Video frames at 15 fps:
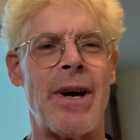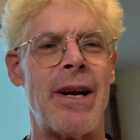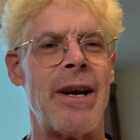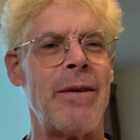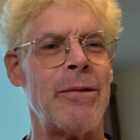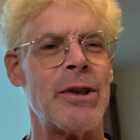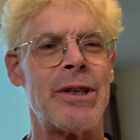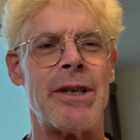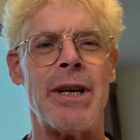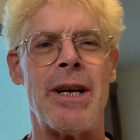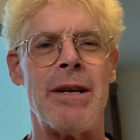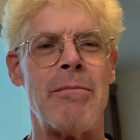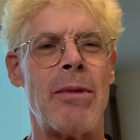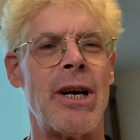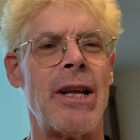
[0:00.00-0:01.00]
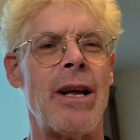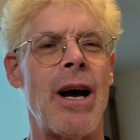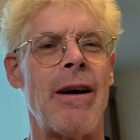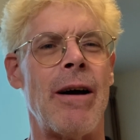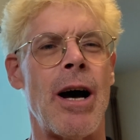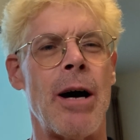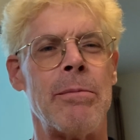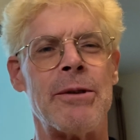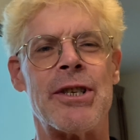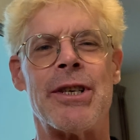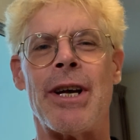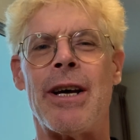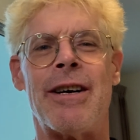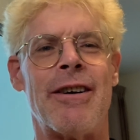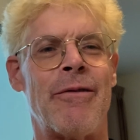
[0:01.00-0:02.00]
I never see anybody
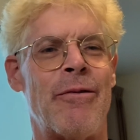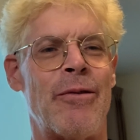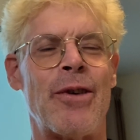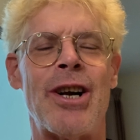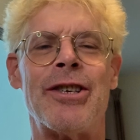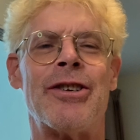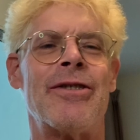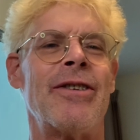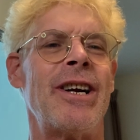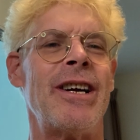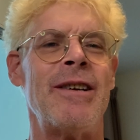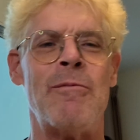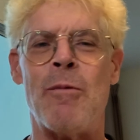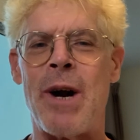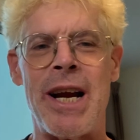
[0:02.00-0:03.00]
upset or frustrated